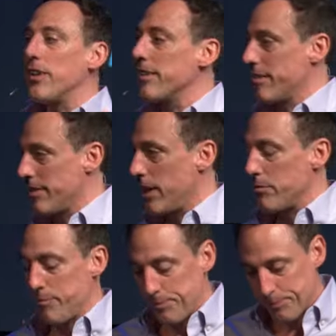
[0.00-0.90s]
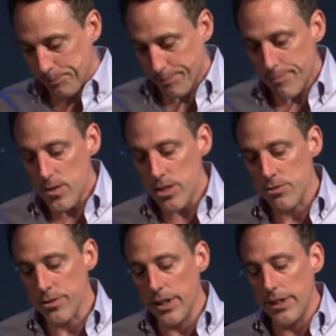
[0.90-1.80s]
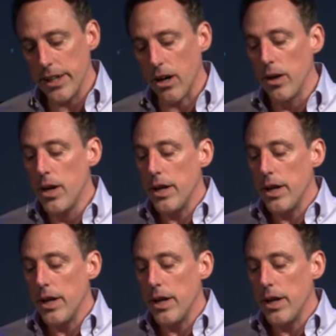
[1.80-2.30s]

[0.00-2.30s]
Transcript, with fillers: this stuff. So there you go.